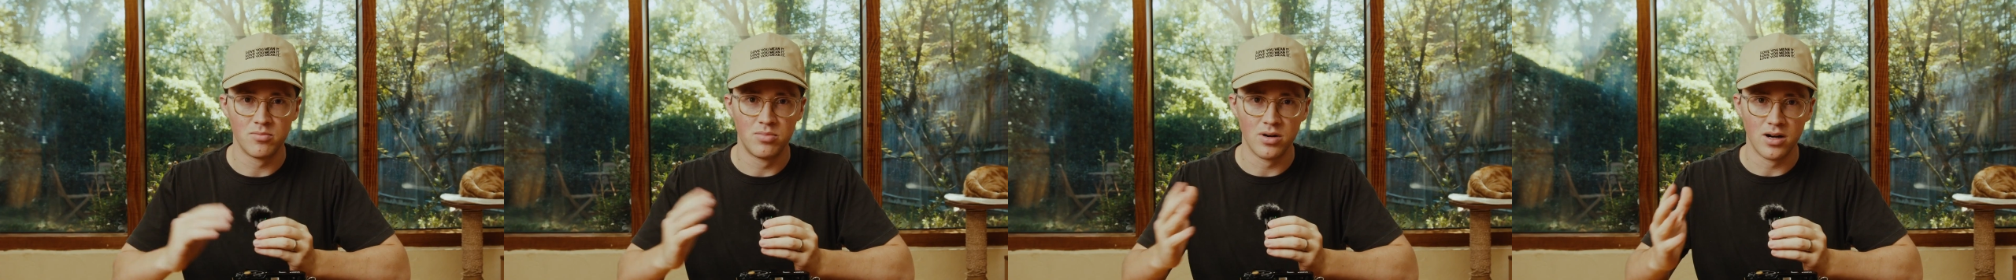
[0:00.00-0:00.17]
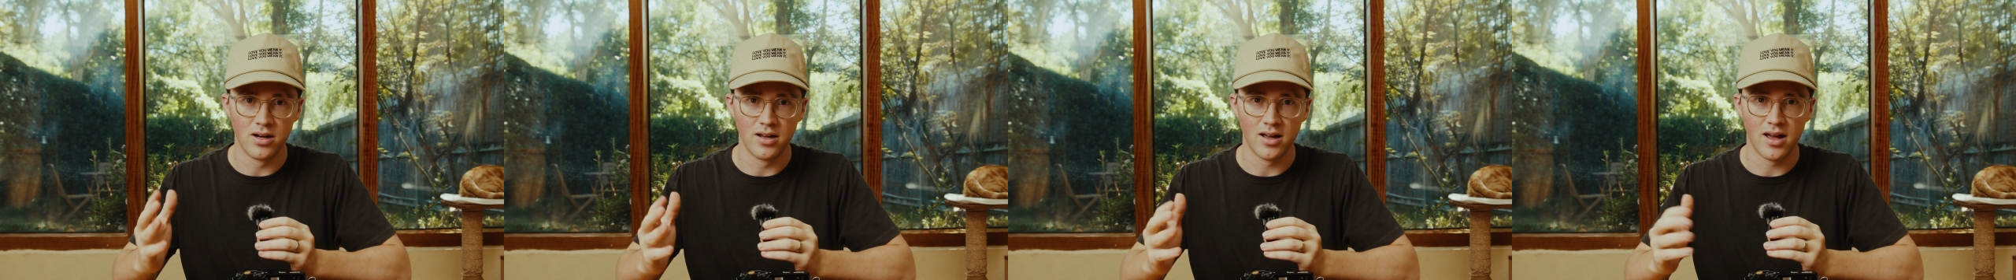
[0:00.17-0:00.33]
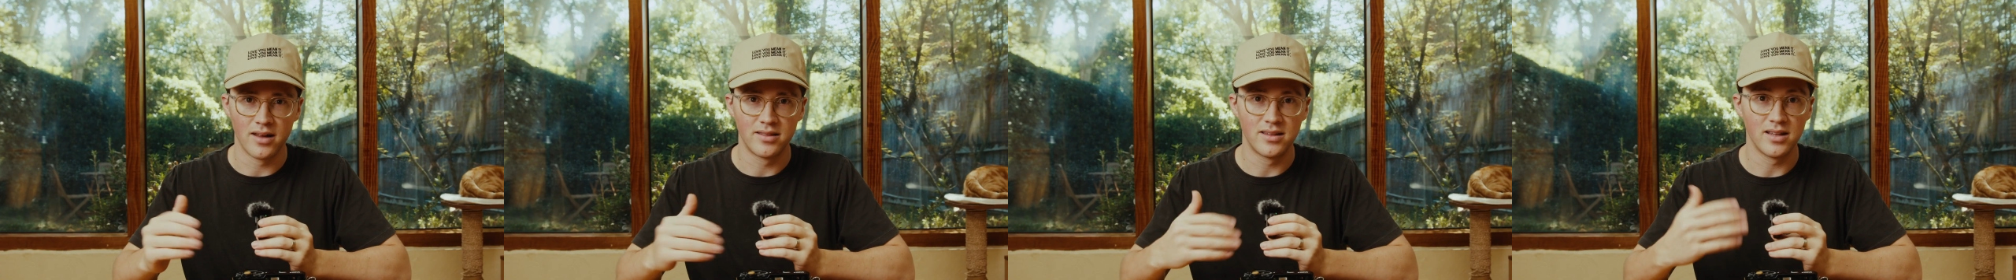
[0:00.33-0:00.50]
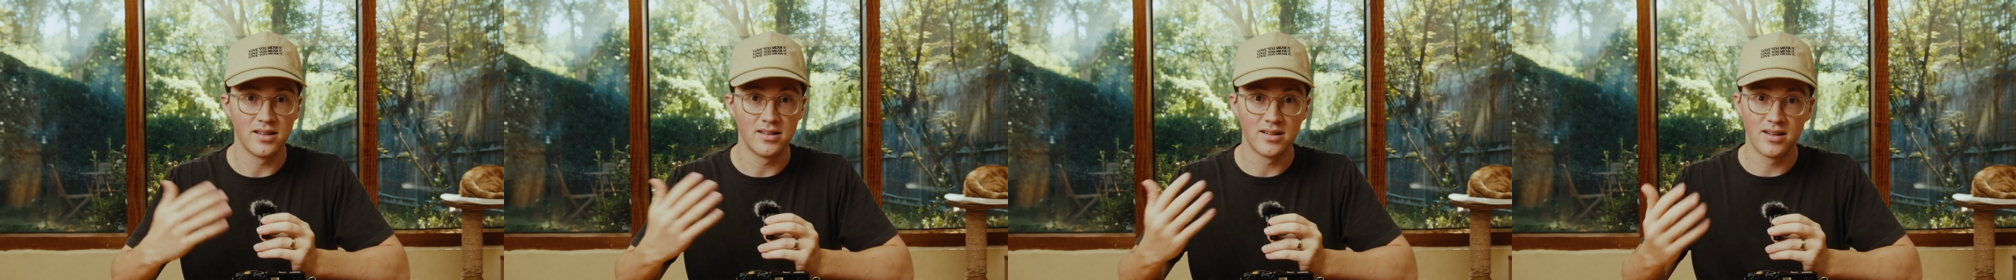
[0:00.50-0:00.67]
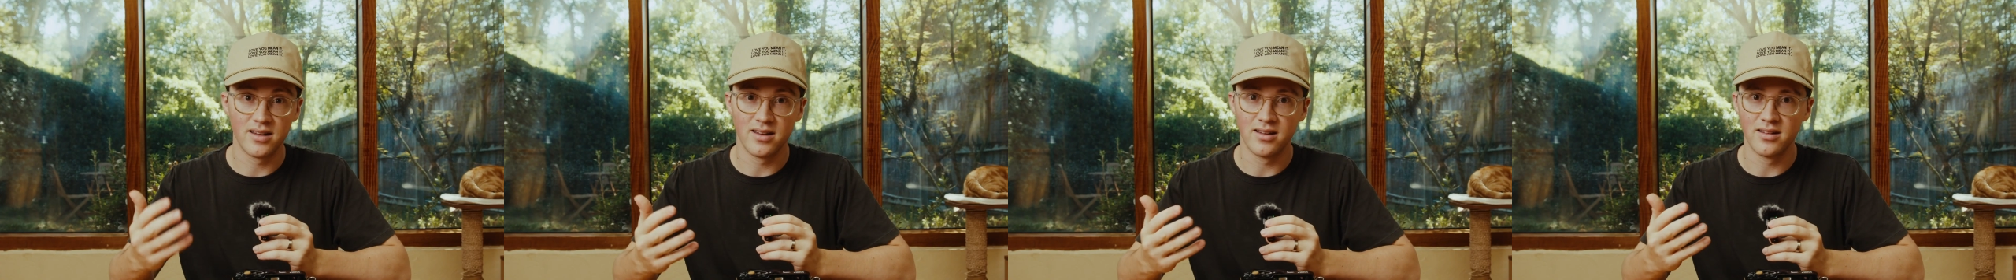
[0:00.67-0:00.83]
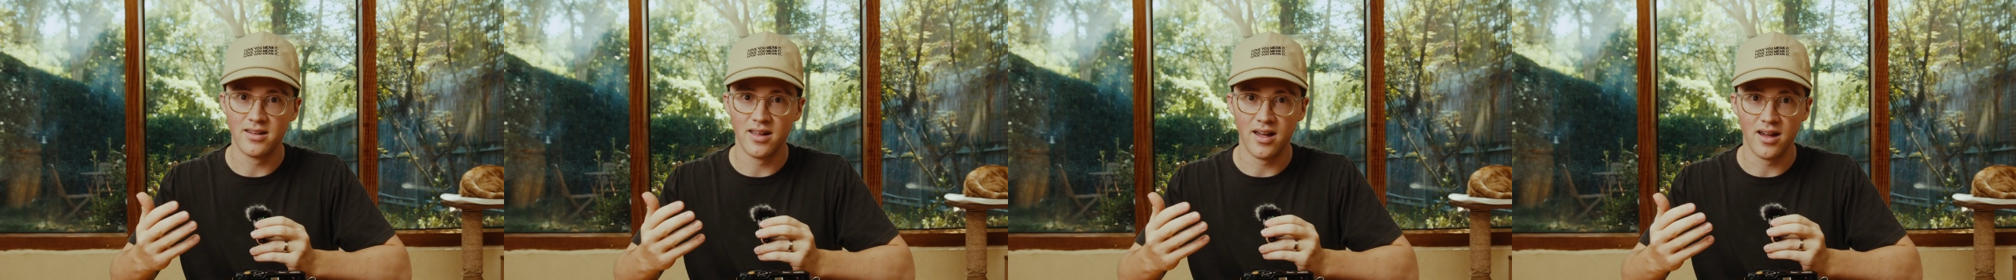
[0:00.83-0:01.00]
But at the end
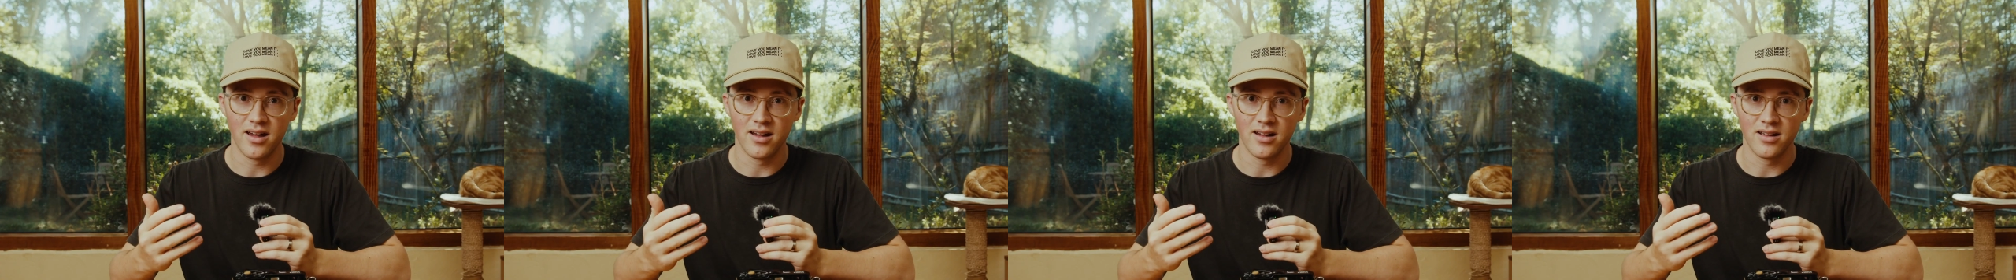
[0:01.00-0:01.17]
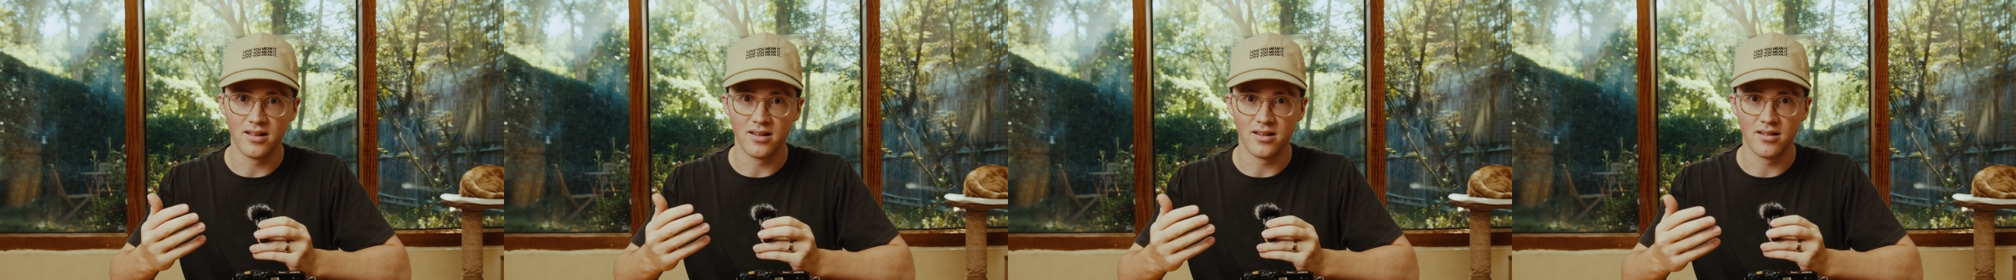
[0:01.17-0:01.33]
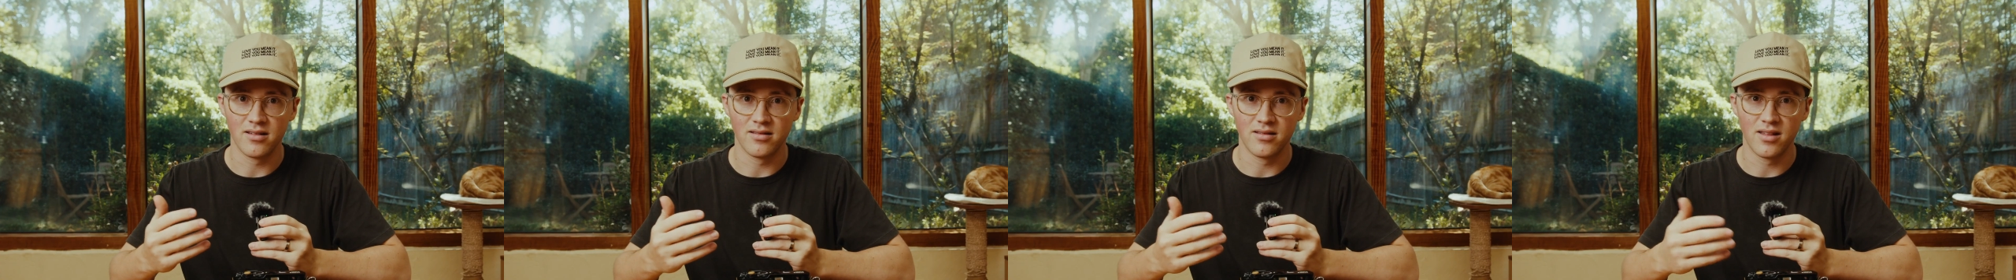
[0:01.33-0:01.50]
of the day,